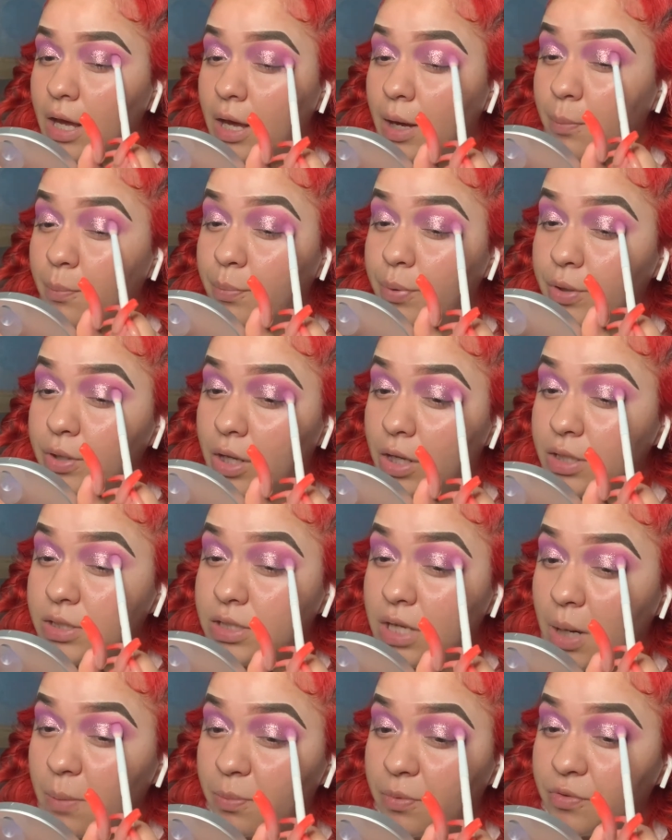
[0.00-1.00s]
put on
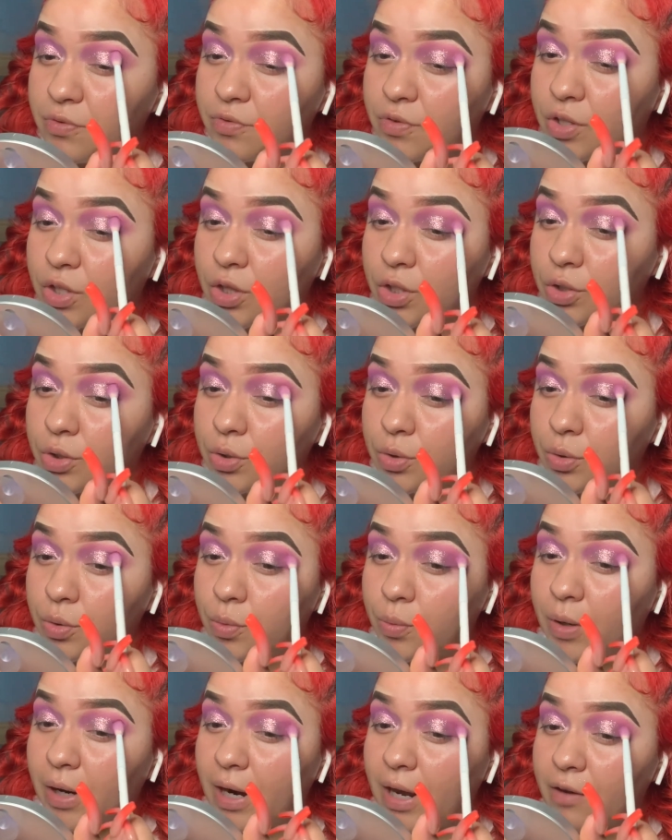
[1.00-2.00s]
top of glue,
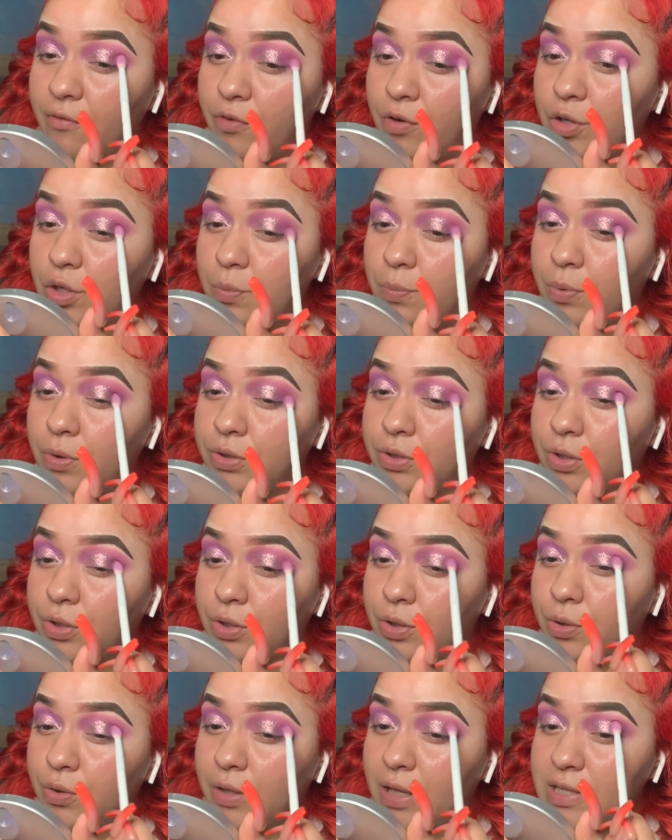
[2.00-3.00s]
wherever you put the
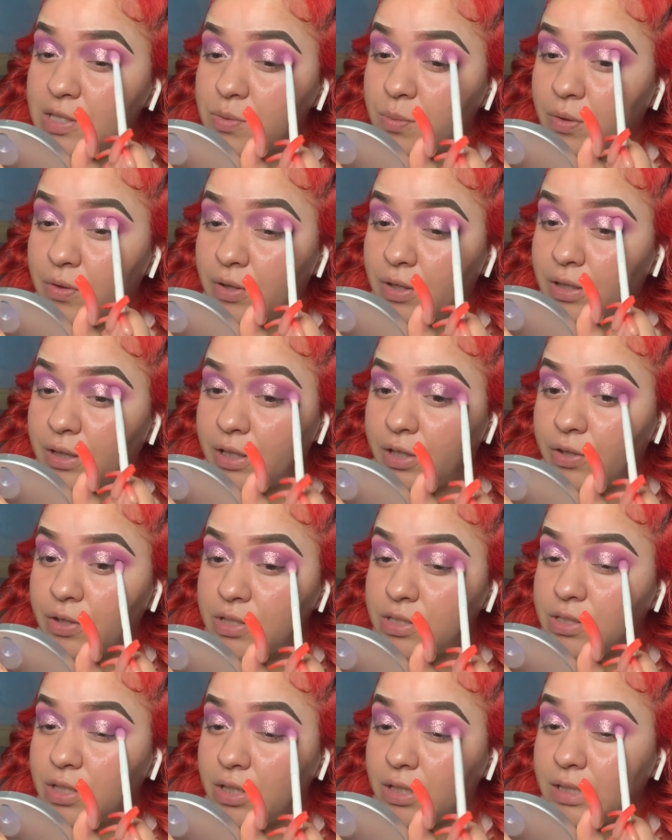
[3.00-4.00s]
glue, that's where the glitter
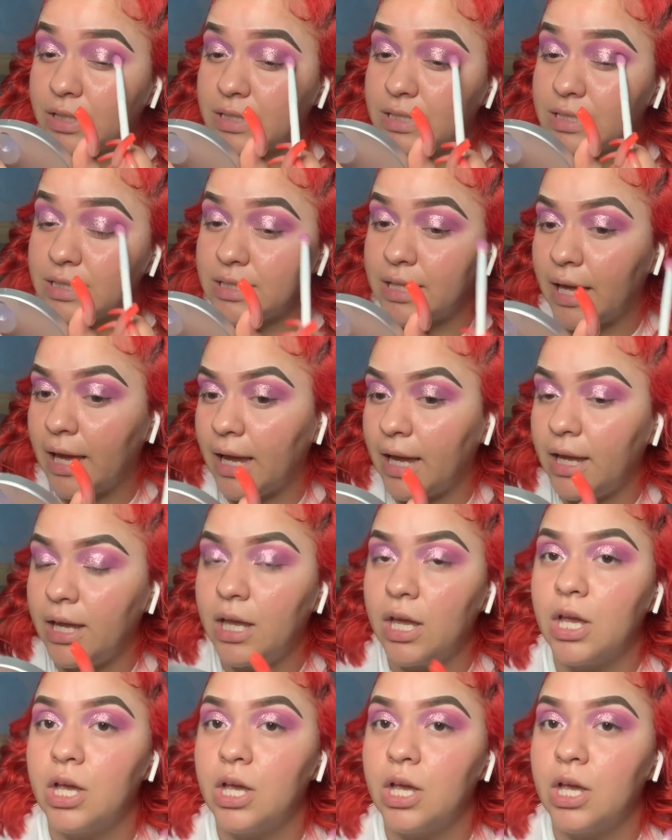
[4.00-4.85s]
is gonna stay.